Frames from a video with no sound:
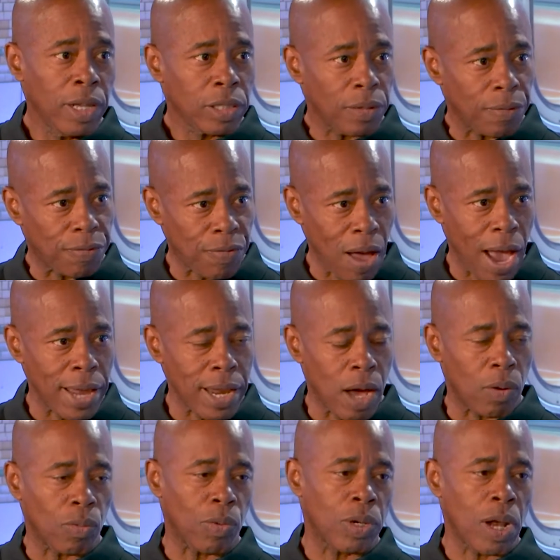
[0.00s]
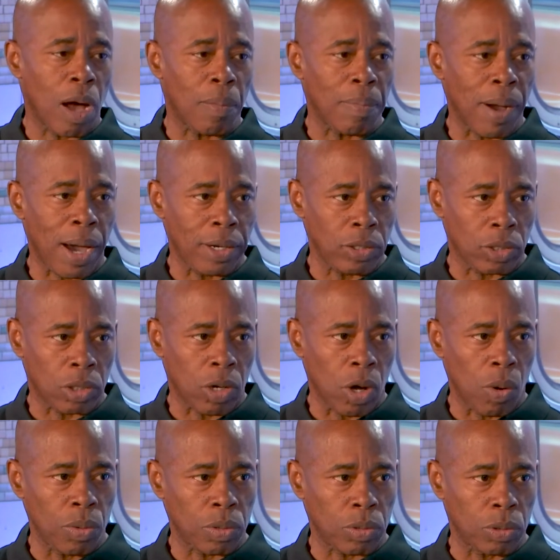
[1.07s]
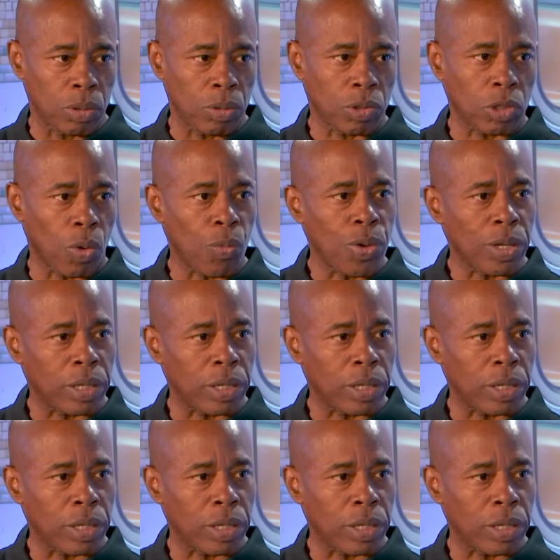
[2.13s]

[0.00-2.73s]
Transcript: to find out what our bodies are going through, so we